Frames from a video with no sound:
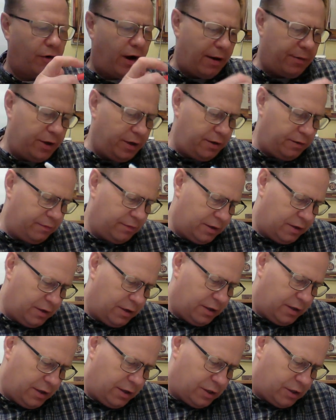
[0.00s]
rabbit.
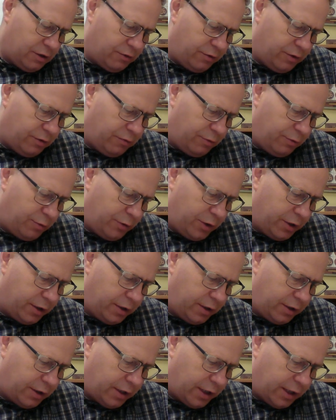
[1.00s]
So we would
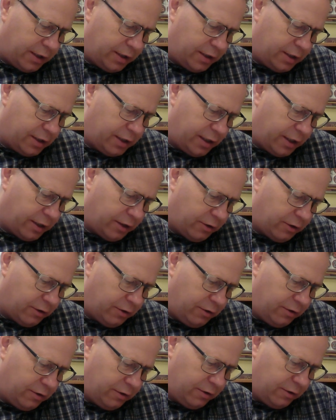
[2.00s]
put cottontail